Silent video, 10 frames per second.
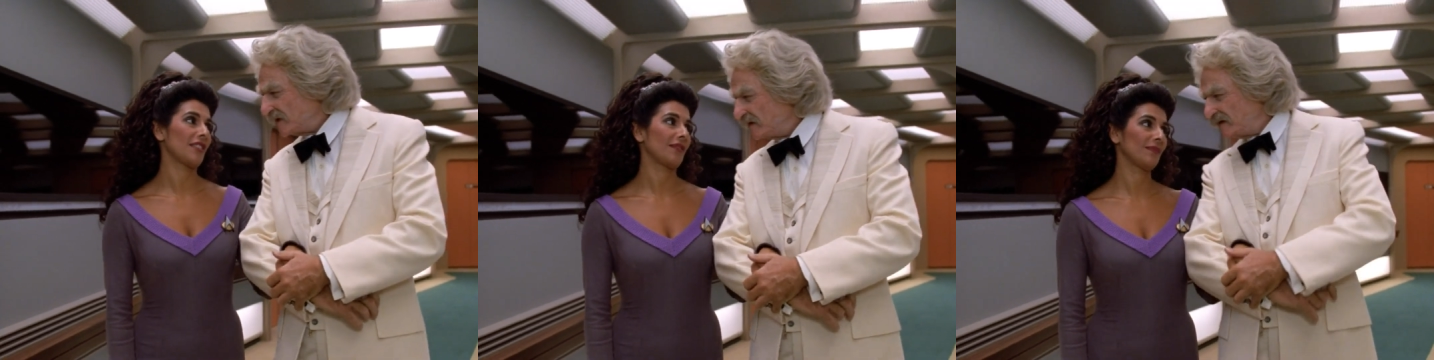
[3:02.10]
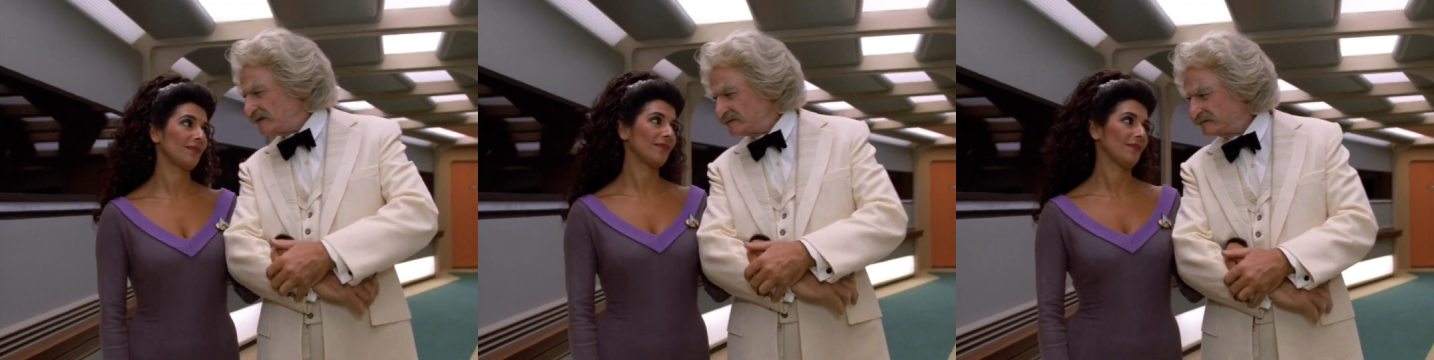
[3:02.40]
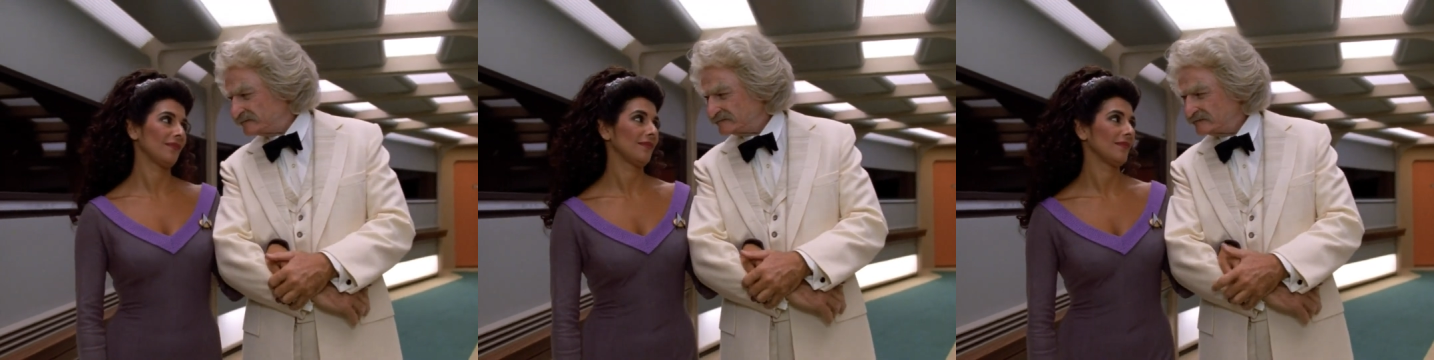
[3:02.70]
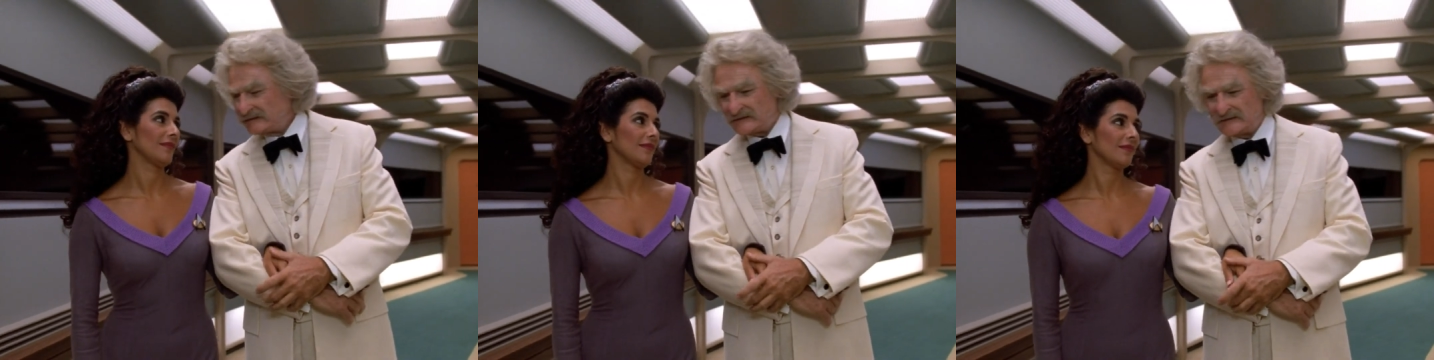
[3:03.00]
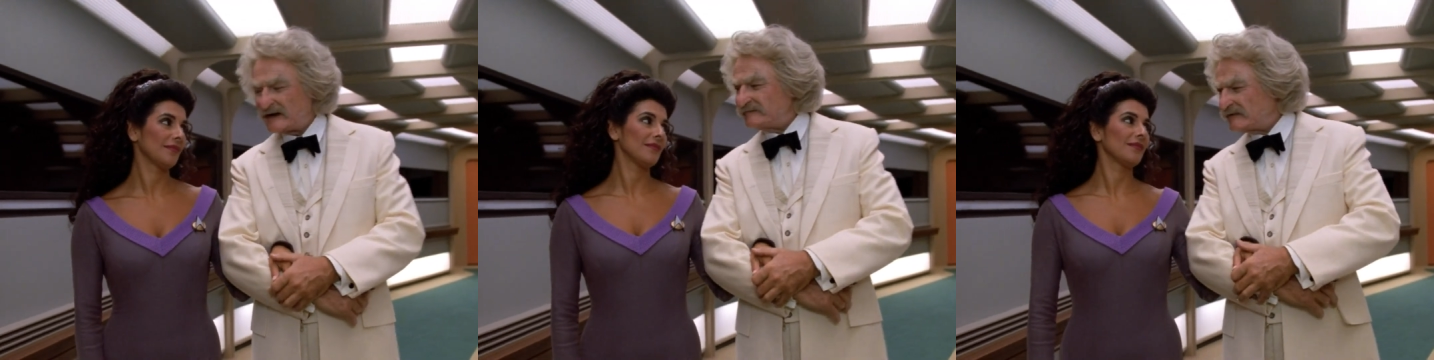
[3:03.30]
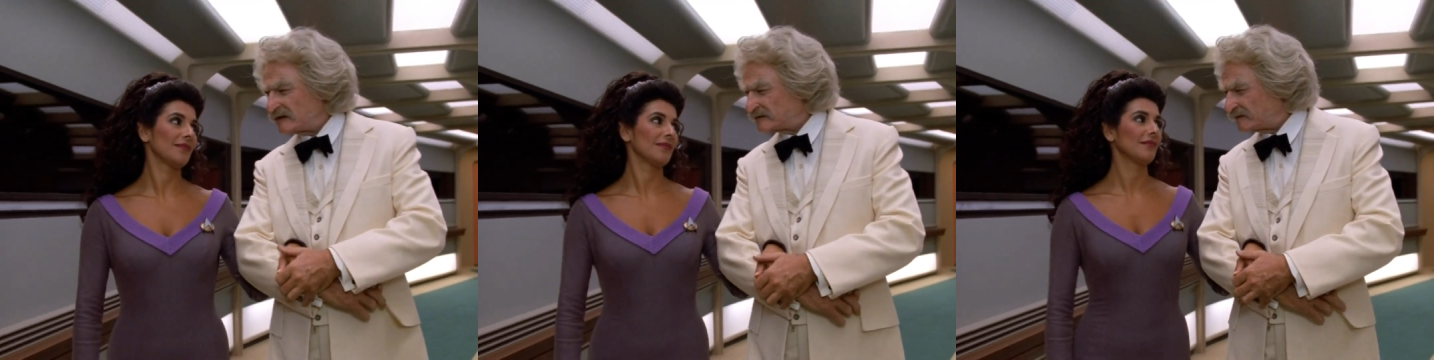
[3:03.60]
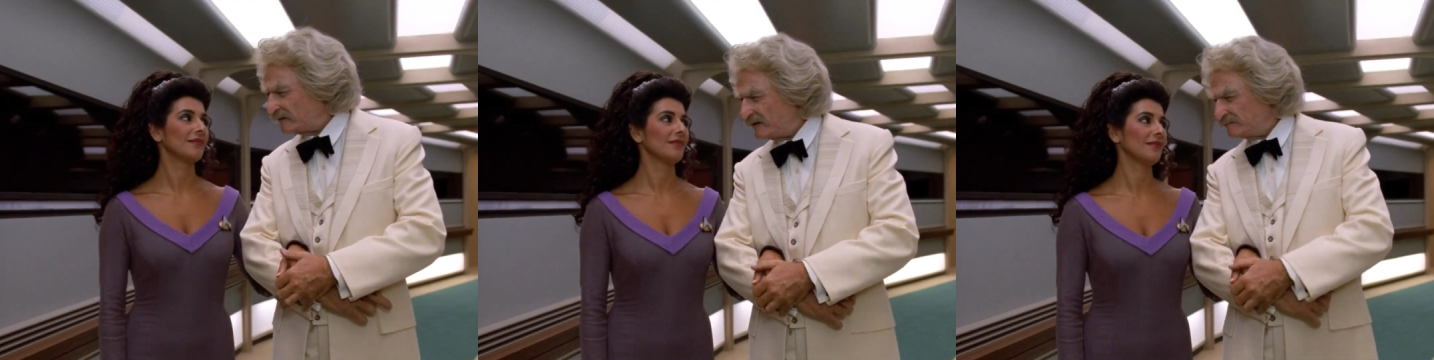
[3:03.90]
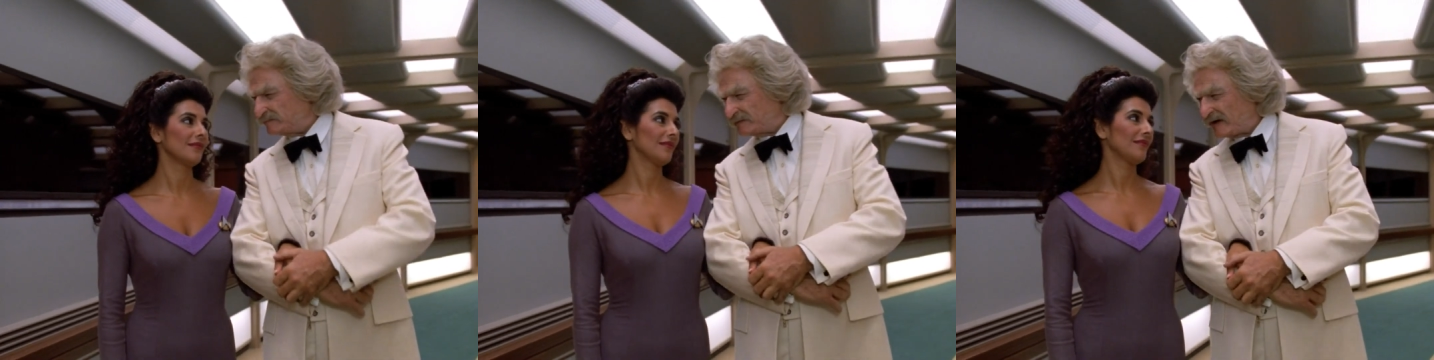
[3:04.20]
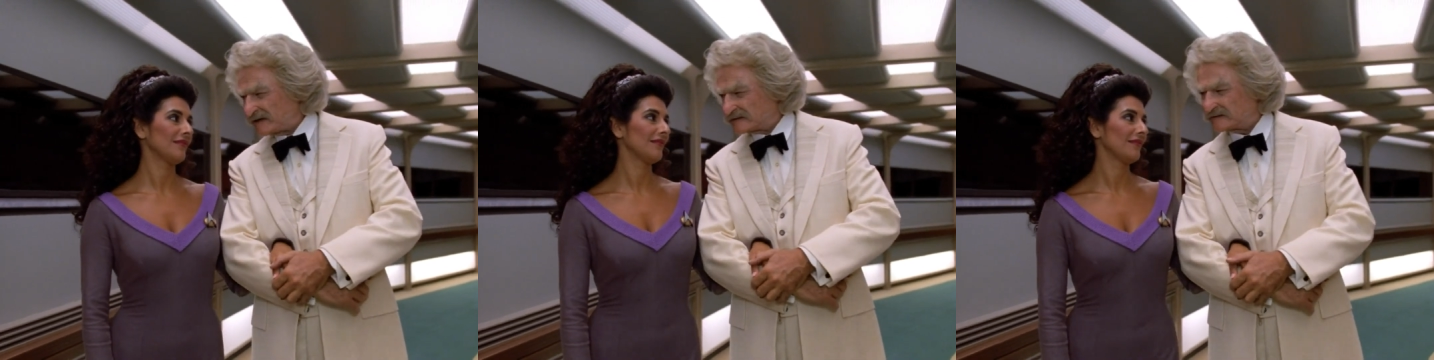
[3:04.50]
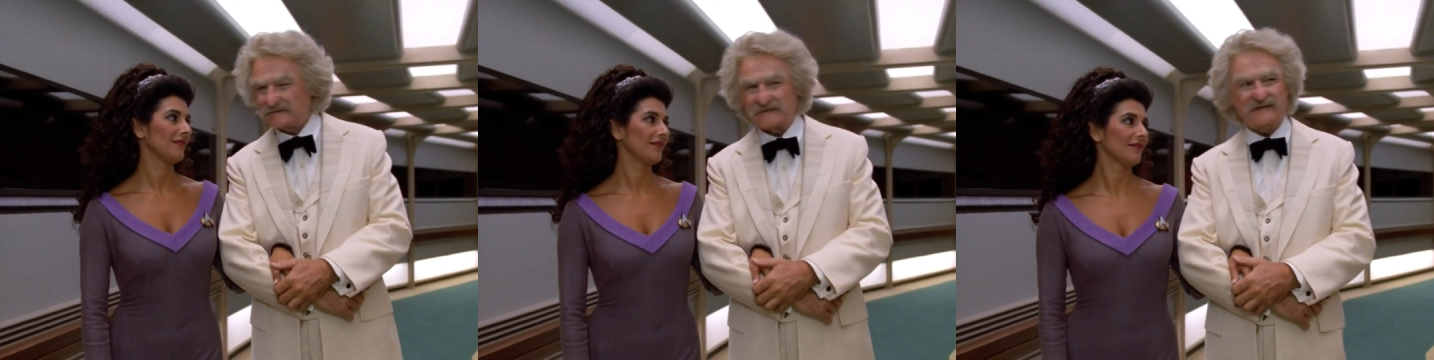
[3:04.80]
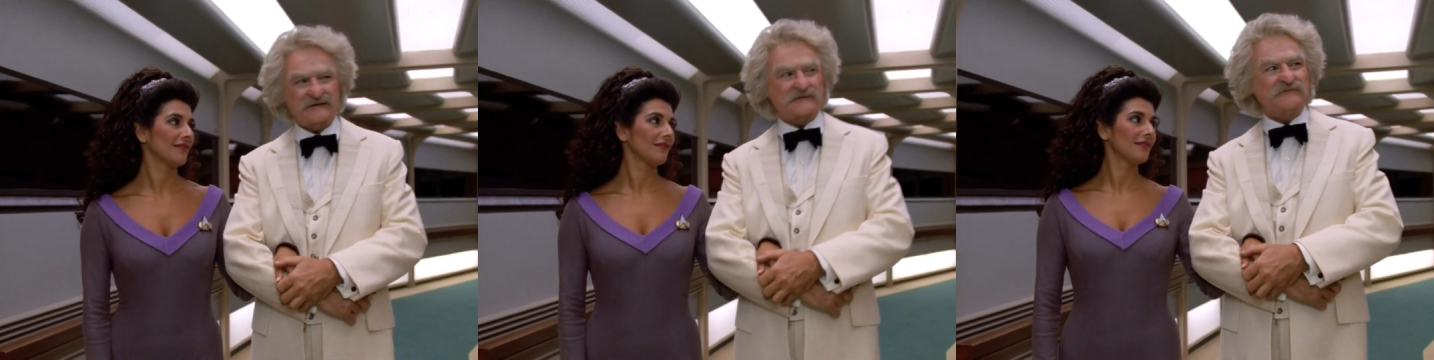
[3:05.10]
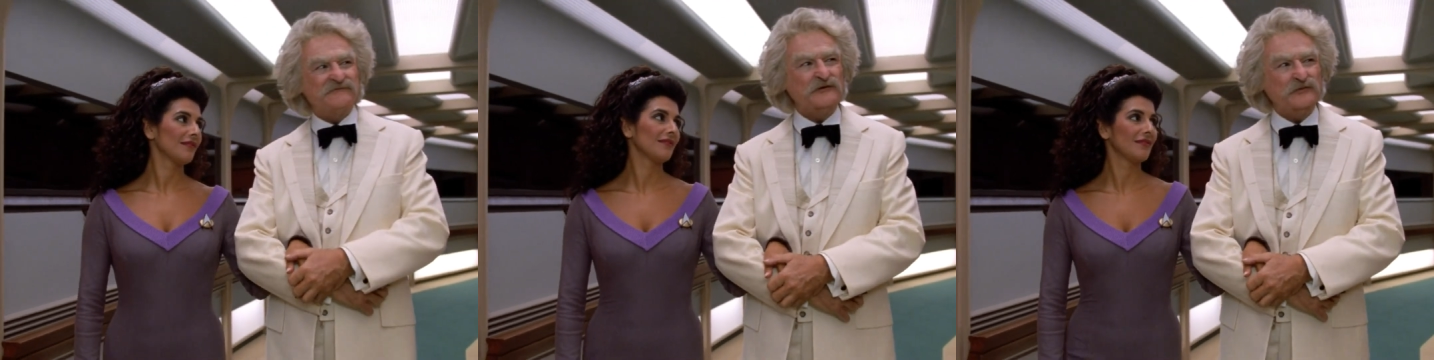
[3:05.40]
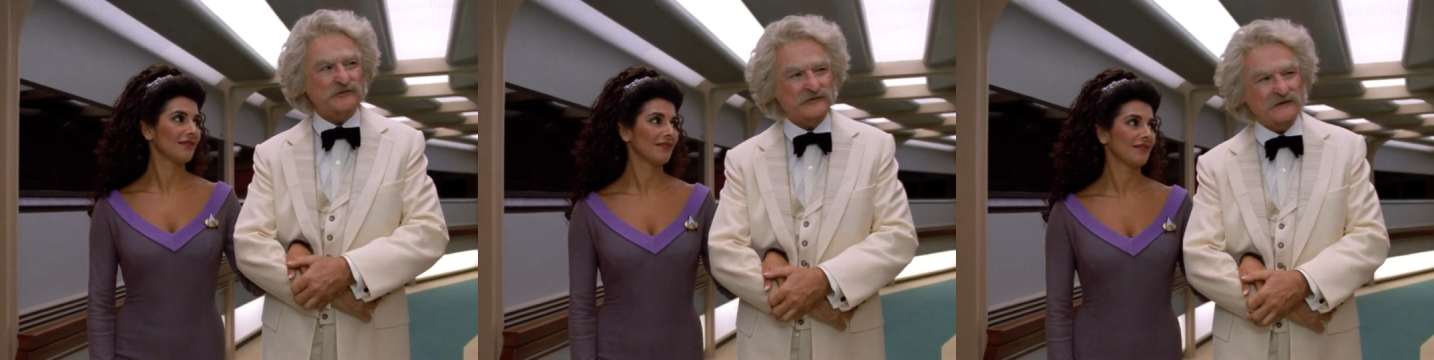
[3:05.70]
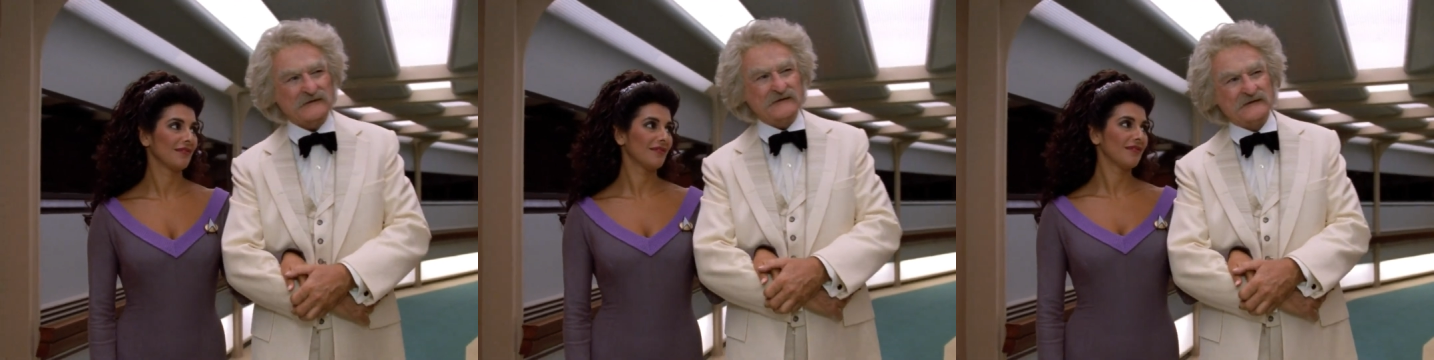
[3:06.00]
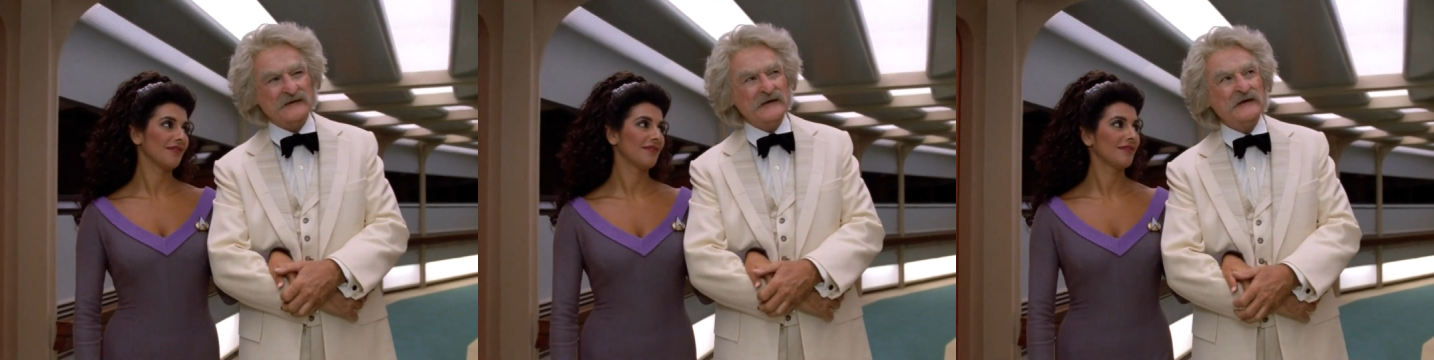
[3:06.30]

Speaker 1: Oh? Well, I'm not so impressed with this future.